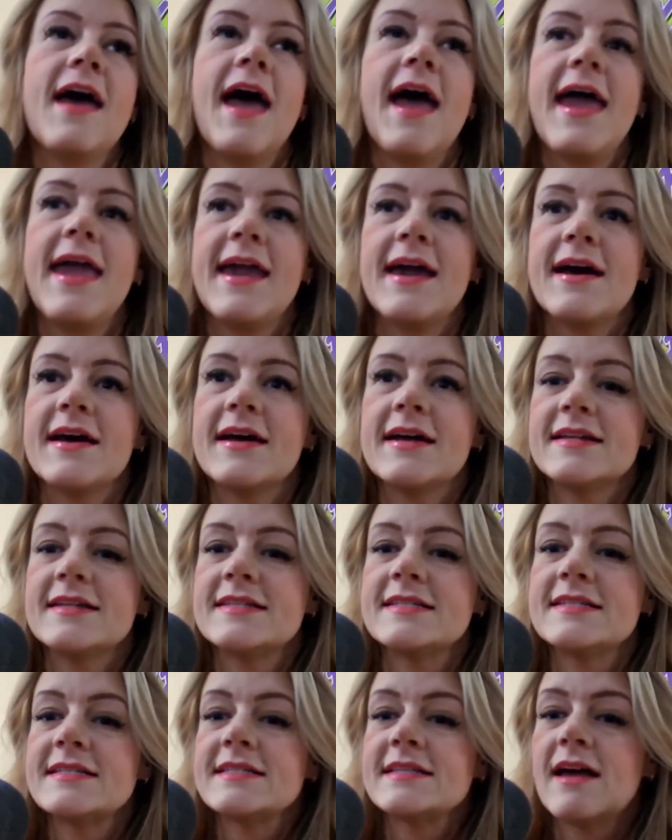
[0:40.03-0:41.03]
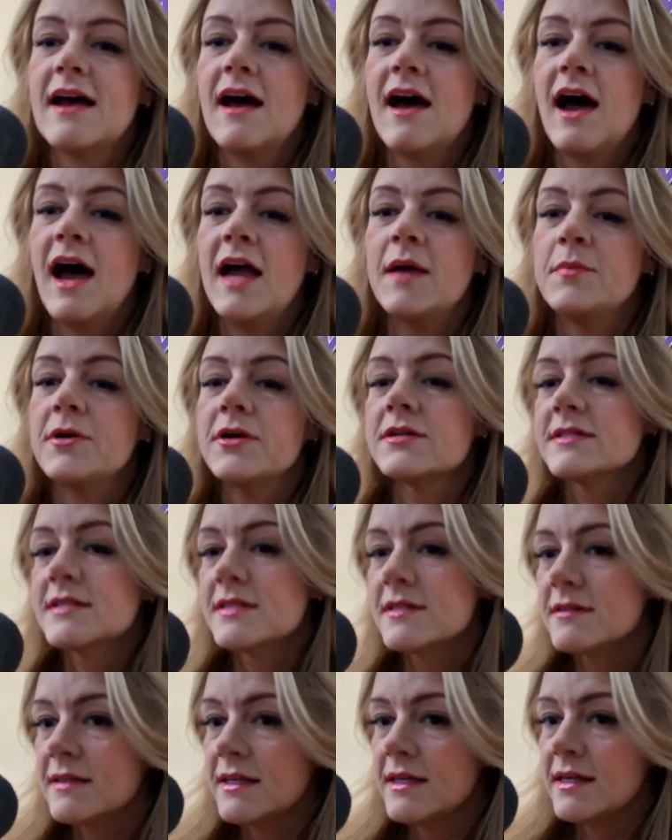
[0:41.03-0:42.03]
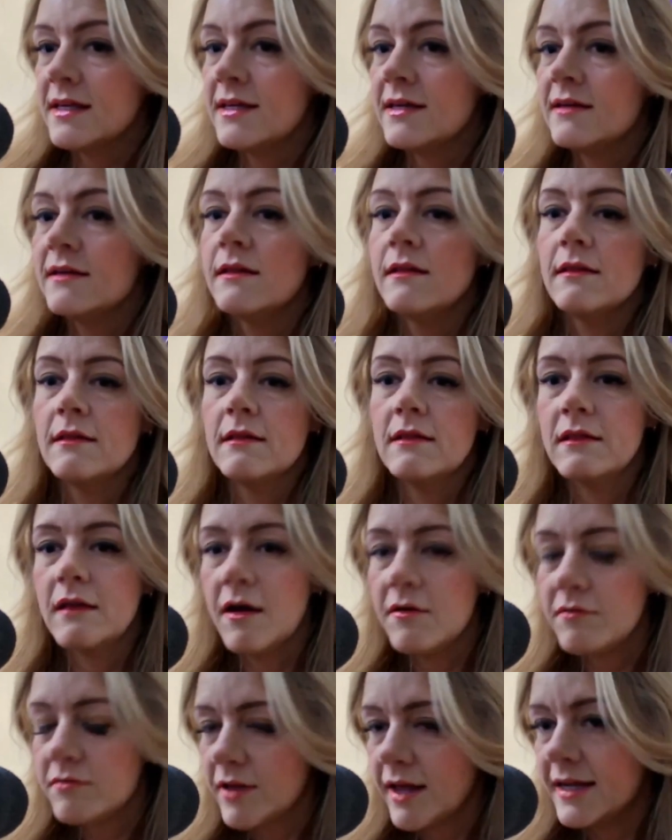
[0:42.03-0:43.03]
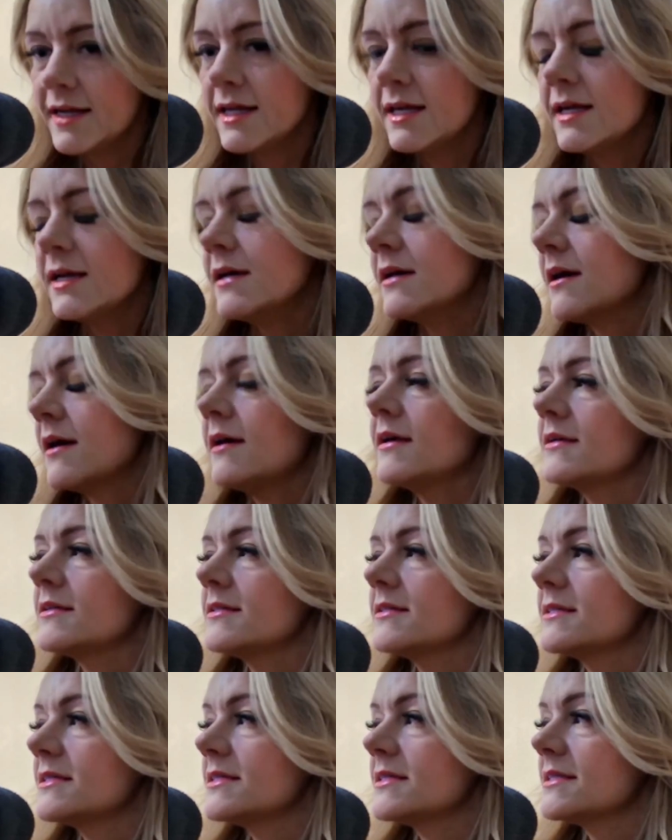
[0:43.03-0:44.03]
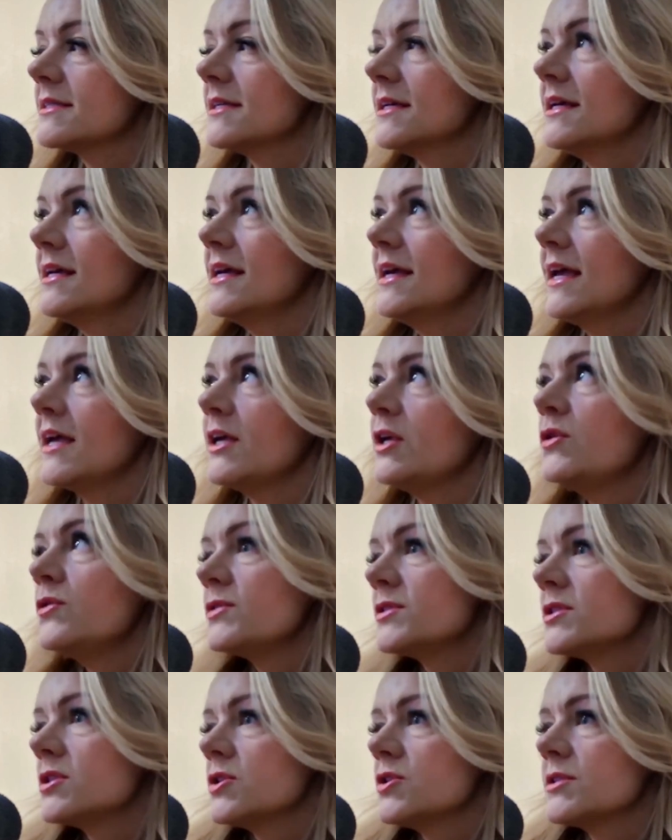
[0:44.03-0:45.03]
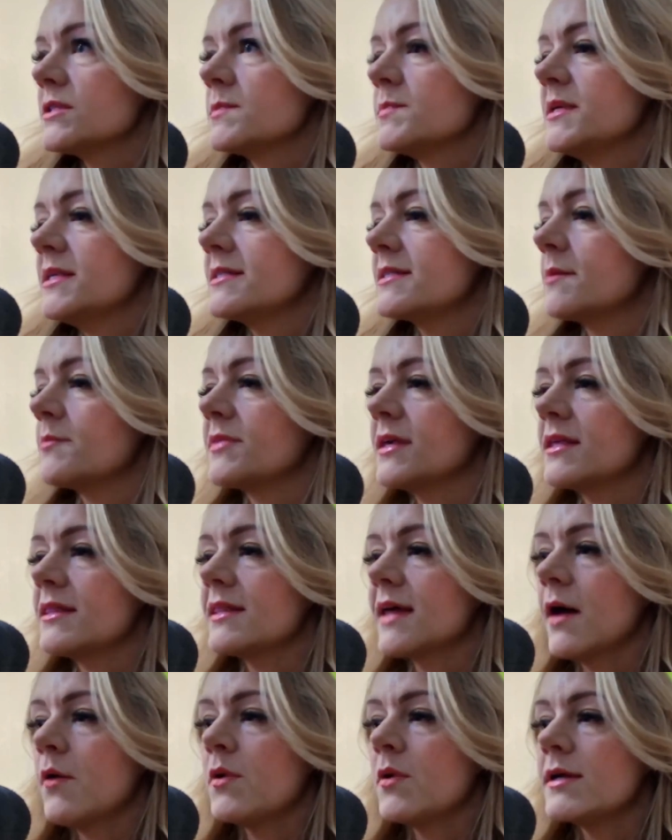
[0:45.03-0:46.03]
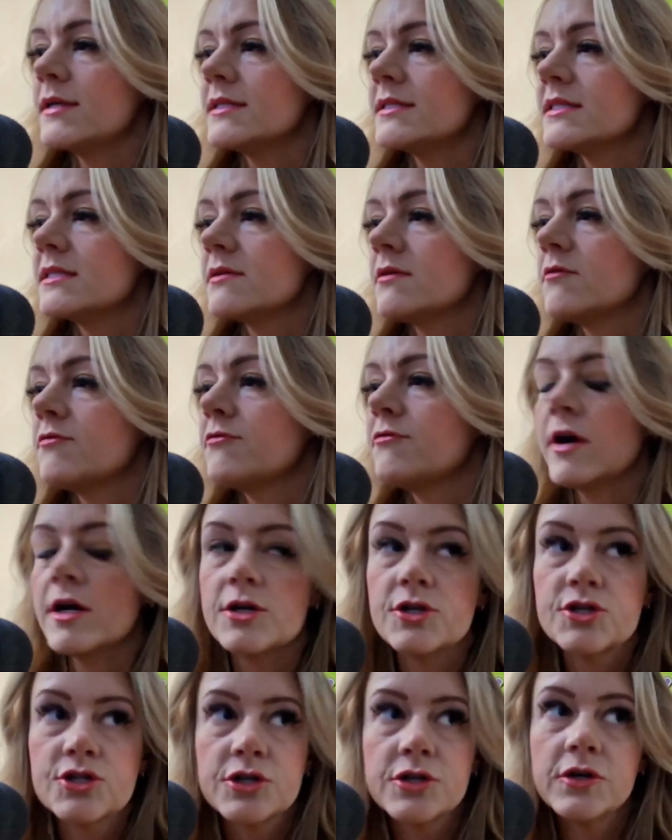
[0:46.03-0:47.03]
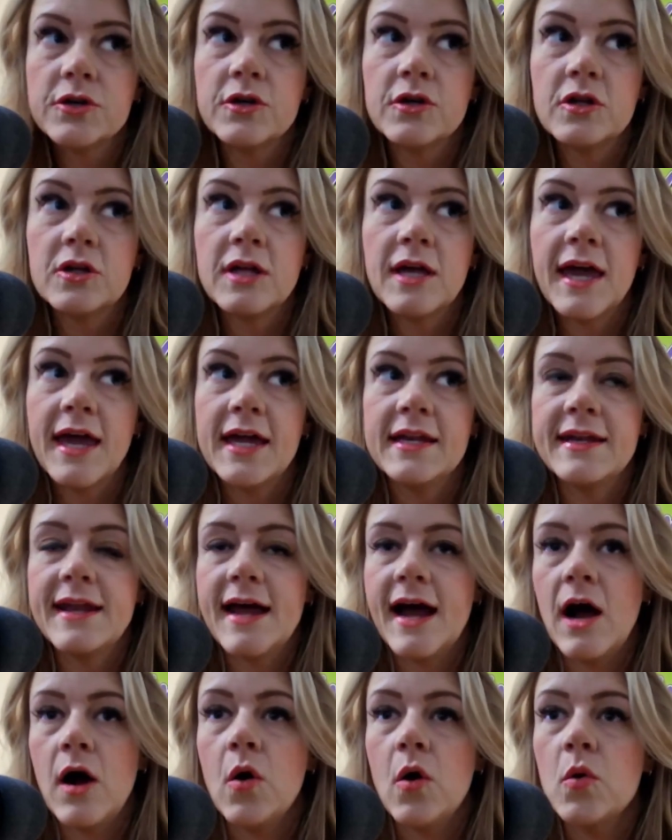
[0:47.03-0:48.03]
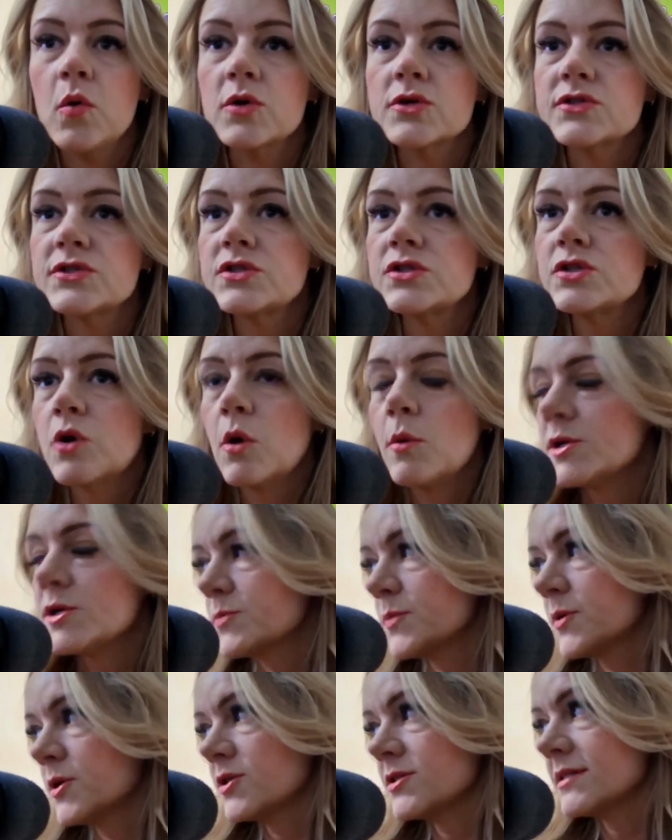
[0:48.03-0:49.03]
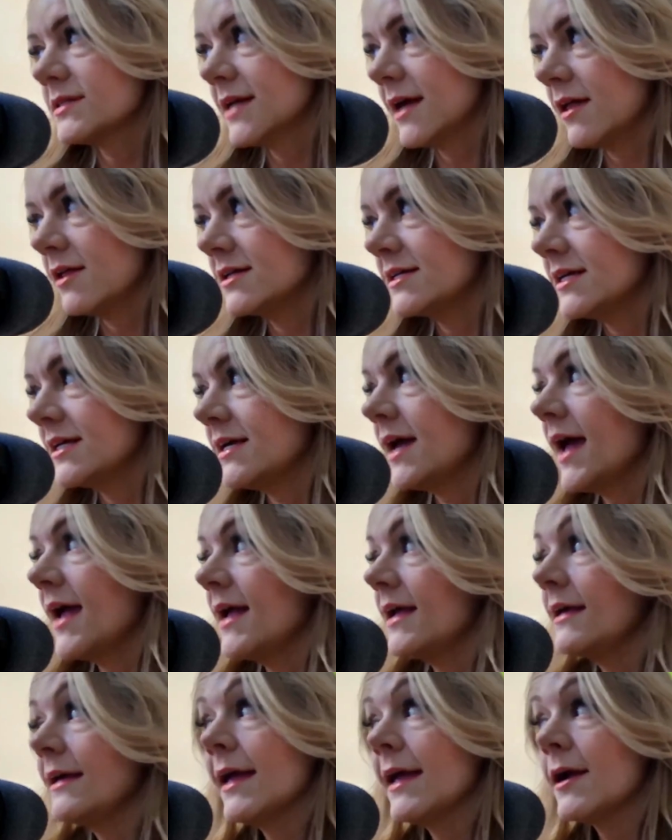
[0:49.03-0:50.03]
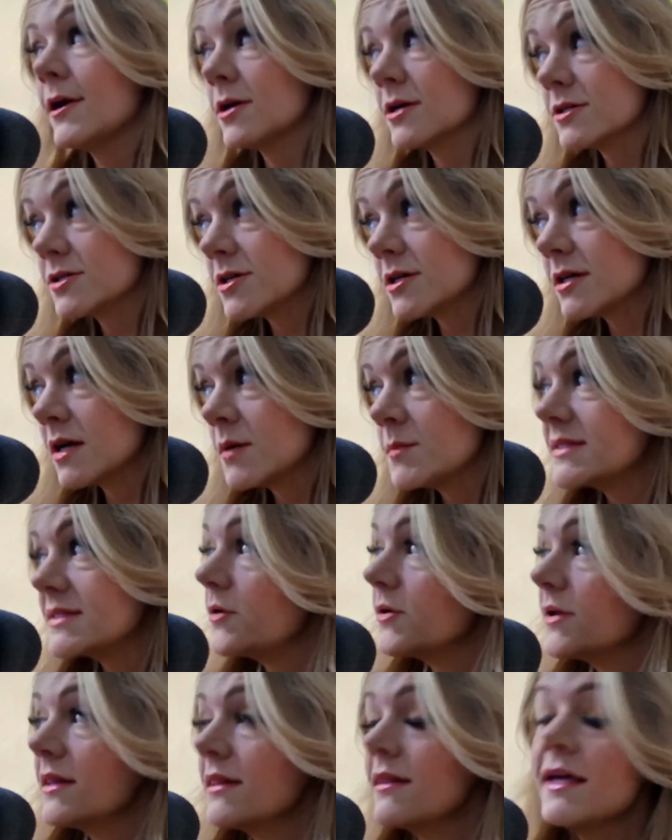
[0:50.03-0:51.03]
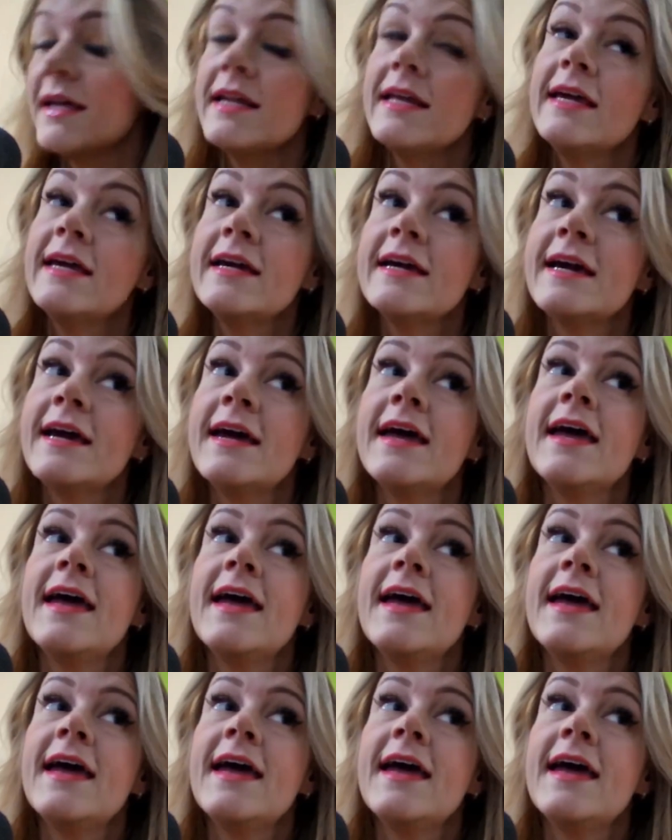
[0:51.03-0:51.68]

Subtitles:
And I personally love lighting because it used to just be something that was functional, and now so much personality and character comes out in lighting